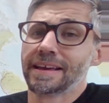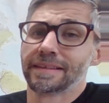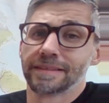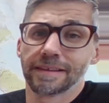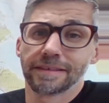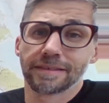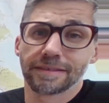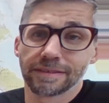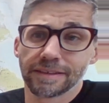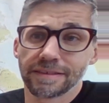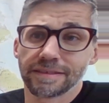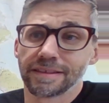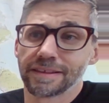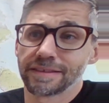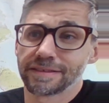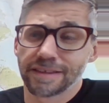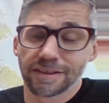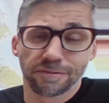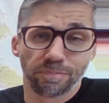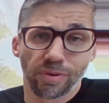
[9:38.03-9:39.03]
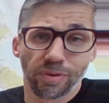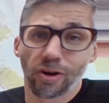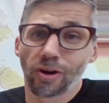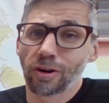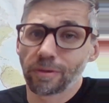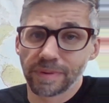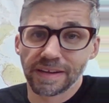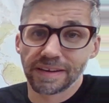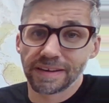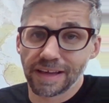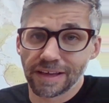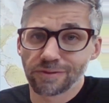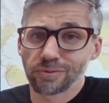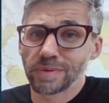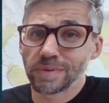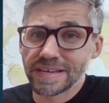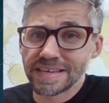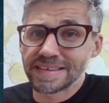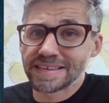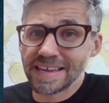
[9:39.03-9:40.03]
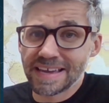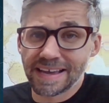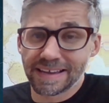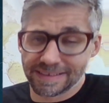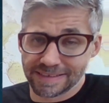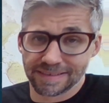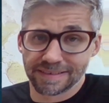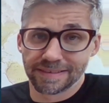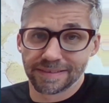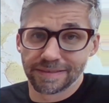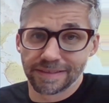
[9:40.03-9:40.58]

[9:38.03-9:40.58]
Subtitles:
This list is as permanent as we get